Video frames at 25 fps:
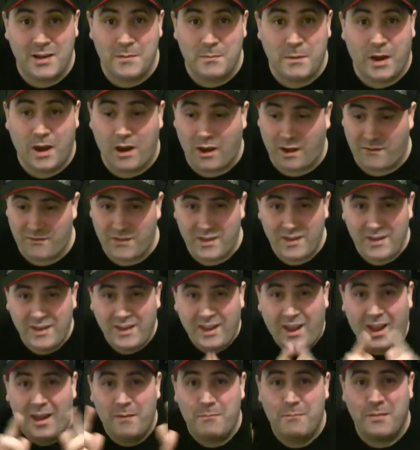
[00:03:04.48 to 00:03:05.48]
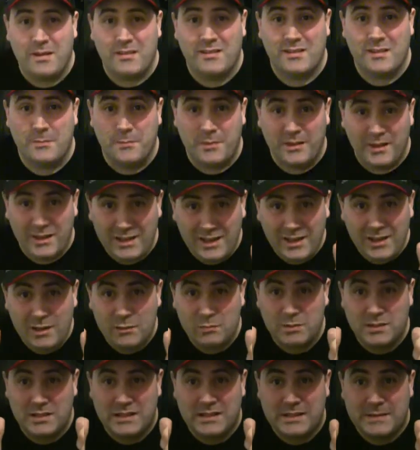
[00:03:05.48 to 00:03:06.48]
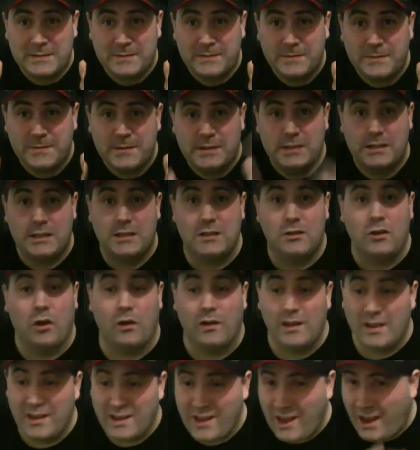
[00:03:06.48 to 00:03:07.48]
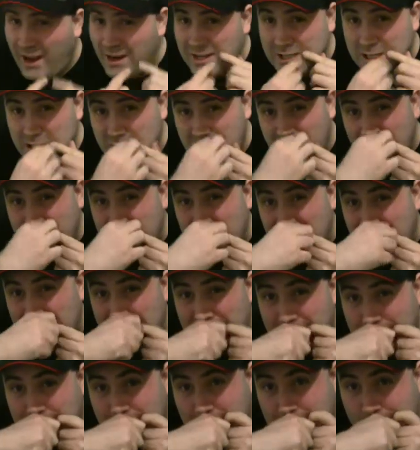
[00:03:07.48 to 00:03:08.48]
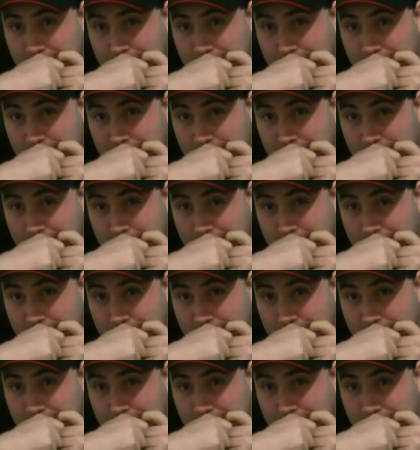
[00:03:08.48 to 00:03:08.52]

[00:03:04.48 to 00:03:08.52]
in my life. It must have been. The needle was that fucking long. And he shoved it. It was like,